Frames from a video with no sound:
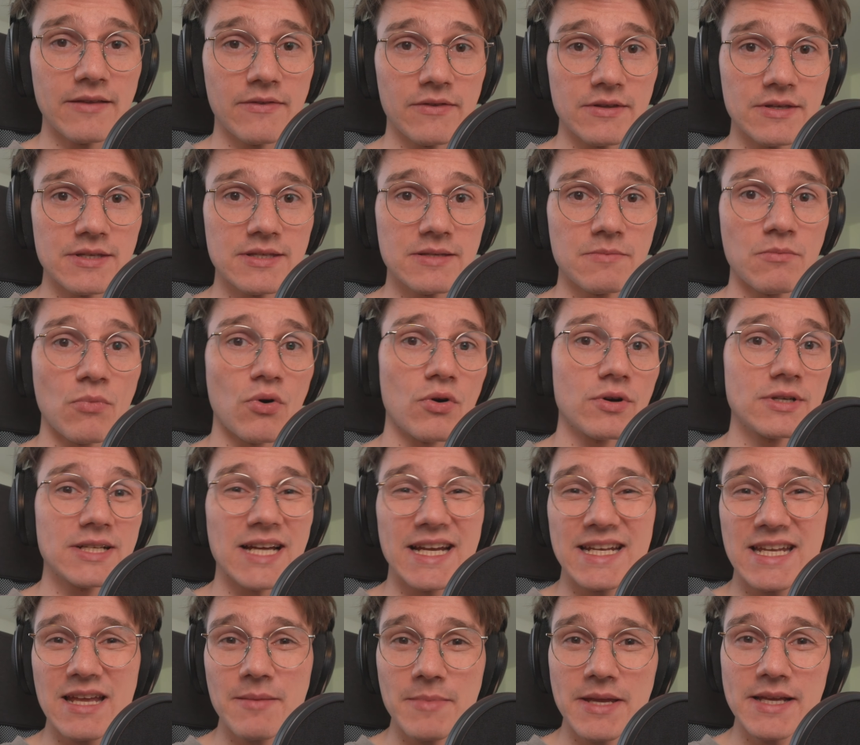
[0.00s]
this more
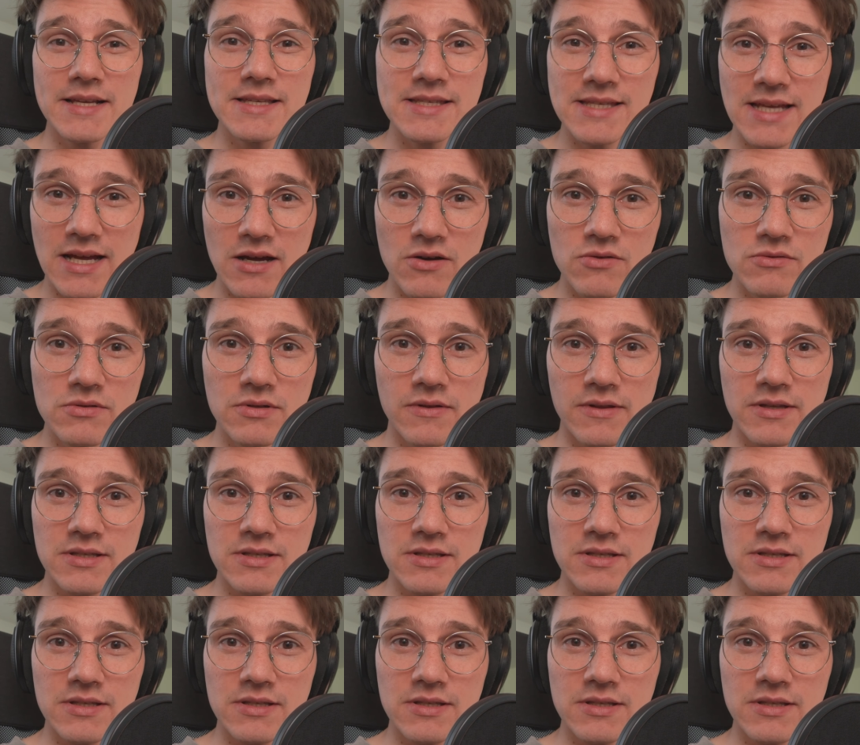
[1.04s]
dynamic sound,